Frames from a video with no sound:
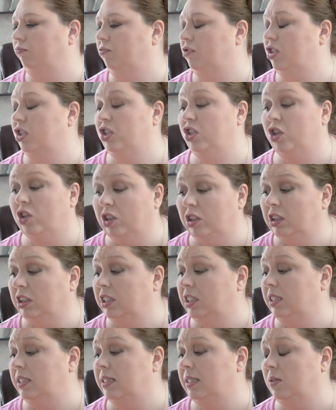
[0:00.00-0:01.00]

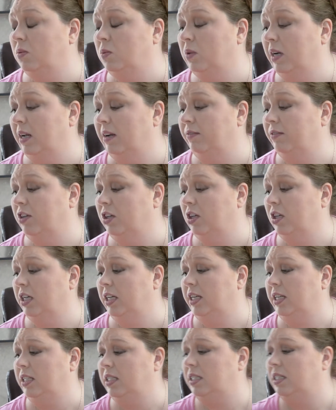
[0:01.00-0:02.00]
Starlux is one I've
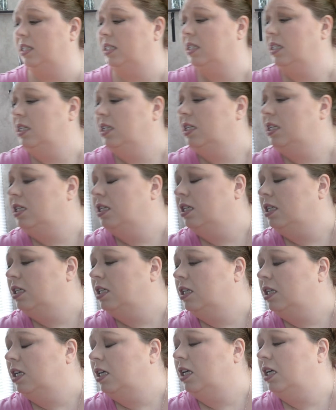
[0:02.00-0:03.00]
got.
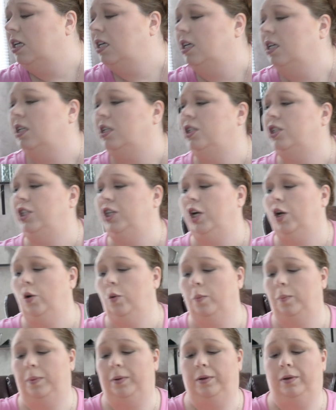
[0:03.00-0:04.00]
Uh,
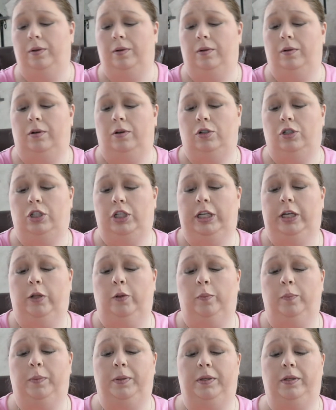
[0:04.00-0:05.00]
Jope or Jelp
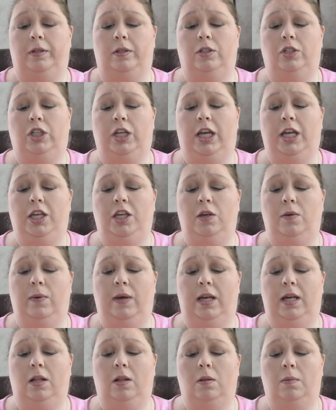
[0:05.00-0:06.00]

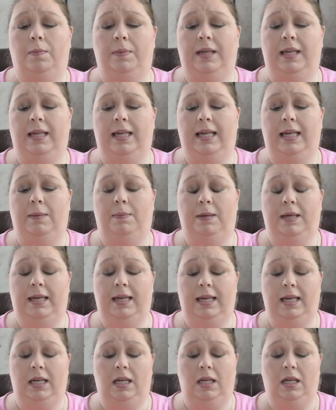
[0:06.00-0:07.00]

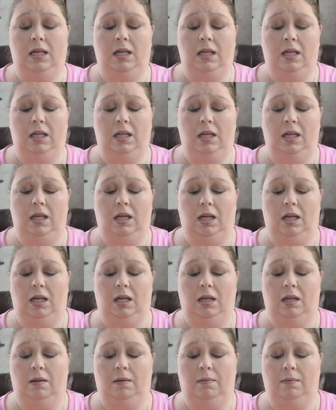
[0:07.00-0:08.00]
J-U-L-E-P.
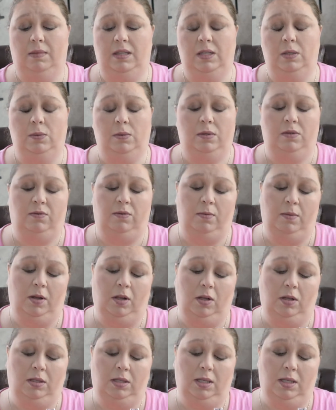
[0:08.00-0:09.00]
Um, this was from
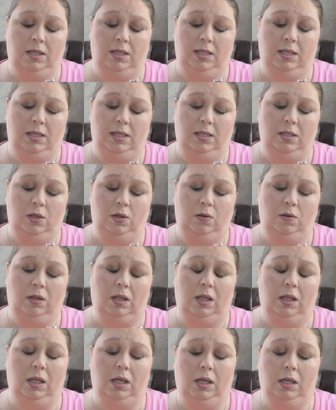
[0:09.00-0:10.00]
Ulta. This is Ooh
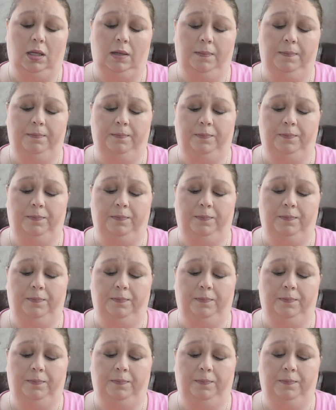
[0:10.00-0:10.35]
La La.